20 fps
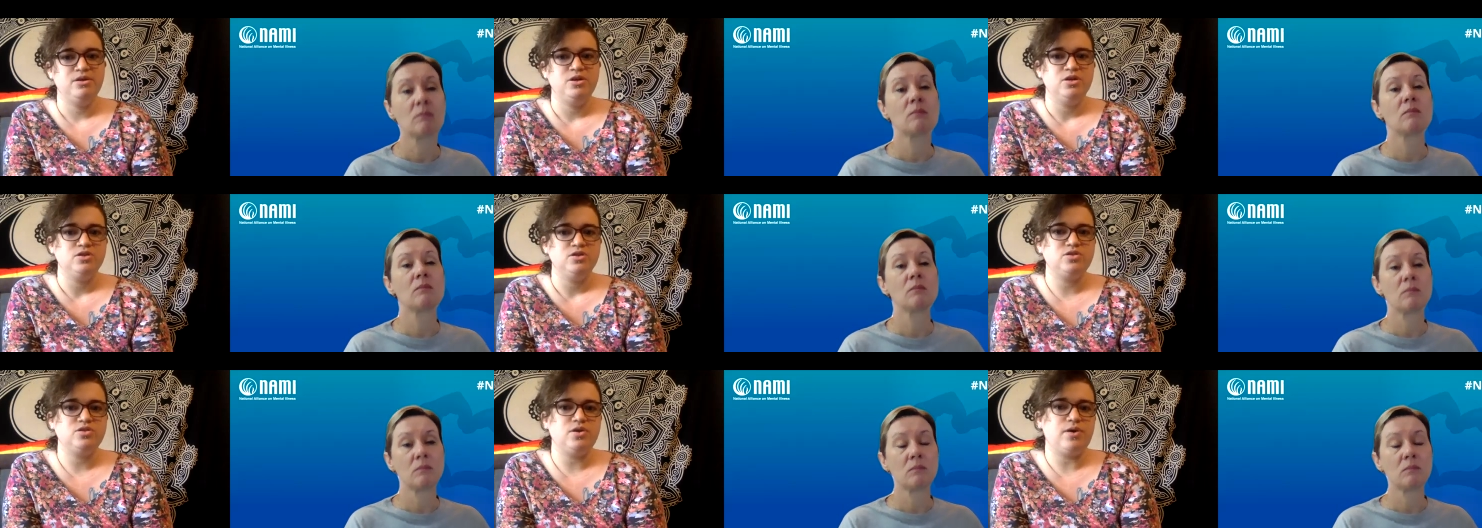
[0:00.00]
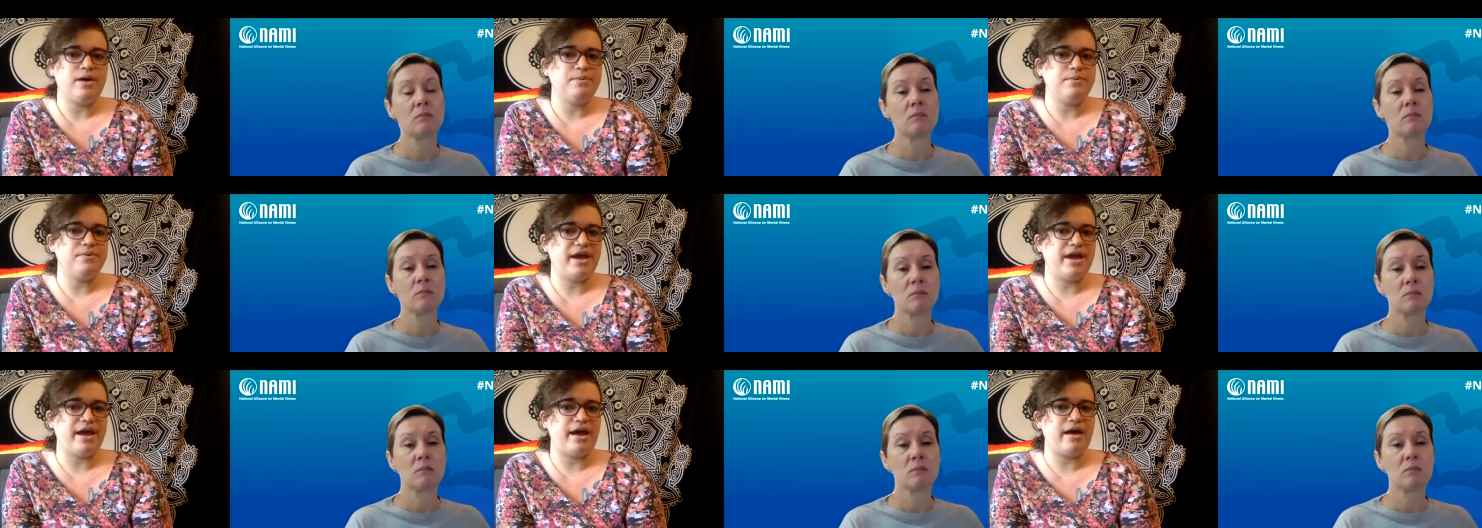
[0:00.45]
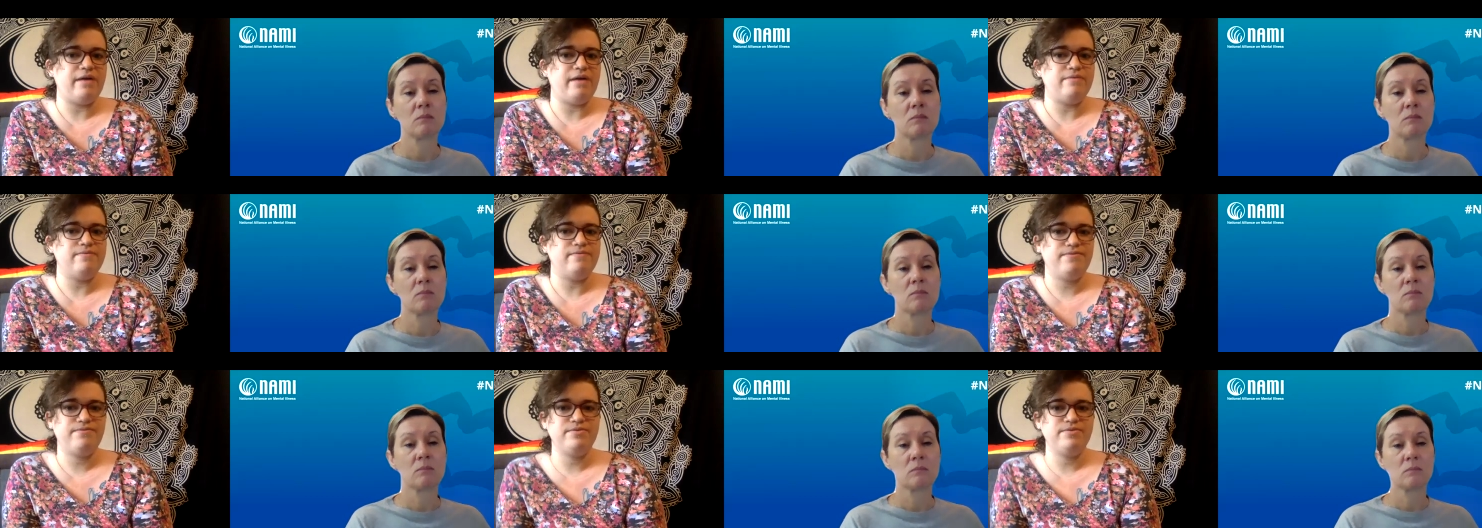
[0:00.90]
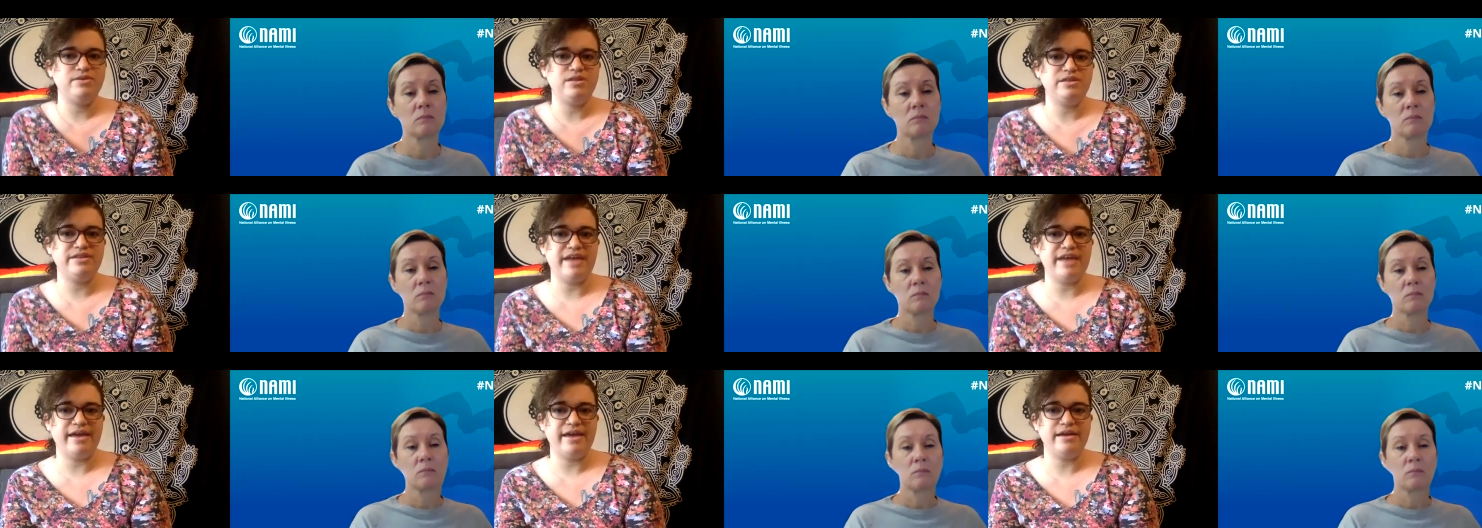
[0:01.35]
Speaker 1: So I would have
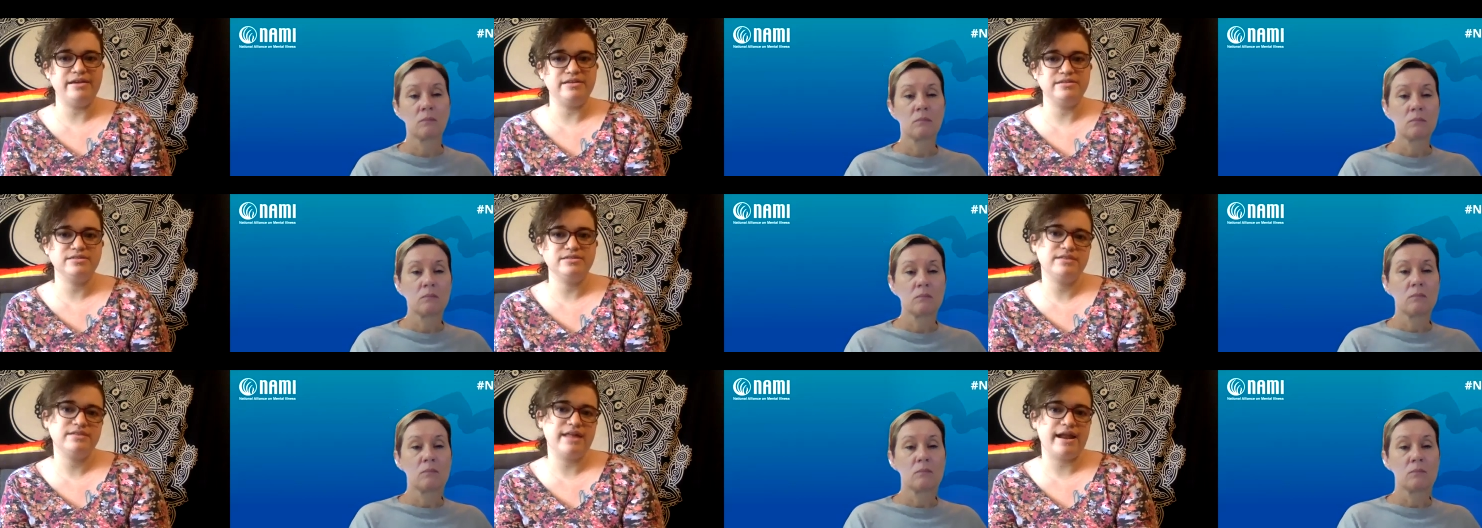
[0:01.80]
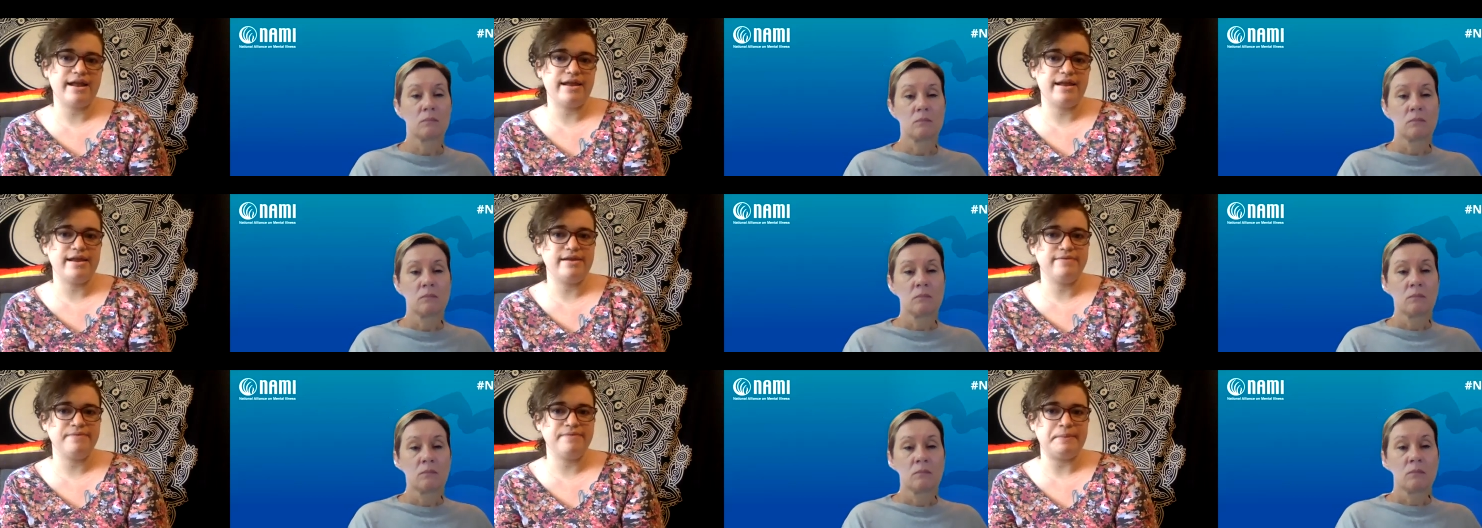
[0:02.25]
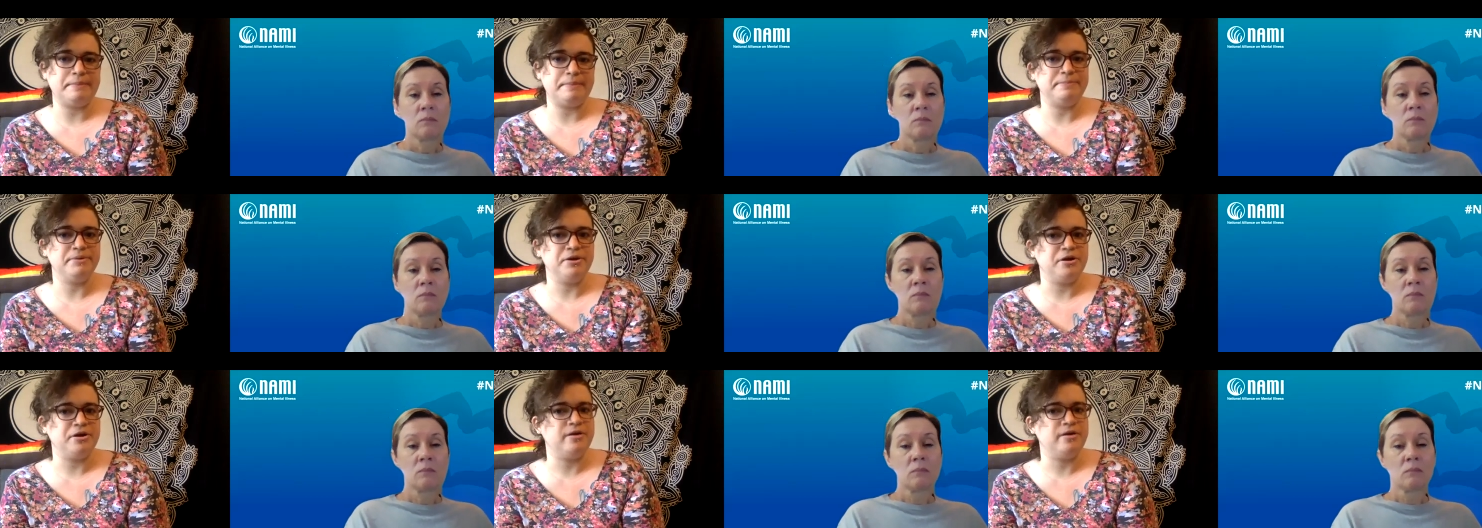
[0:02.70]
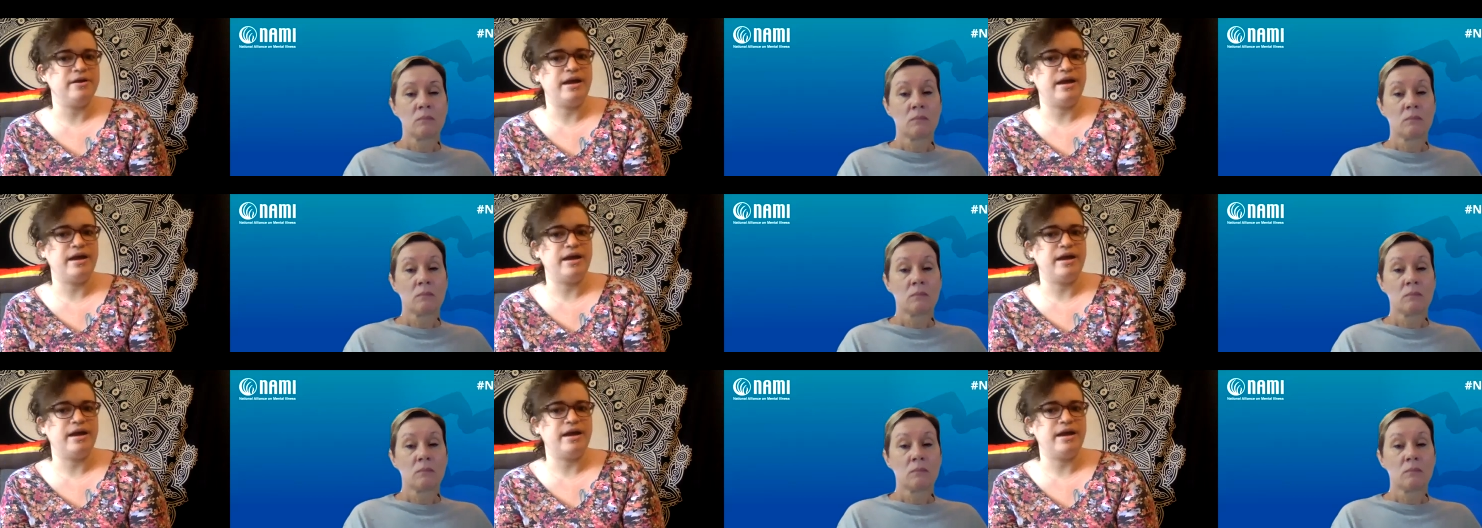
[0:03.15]
days that I didn't remember.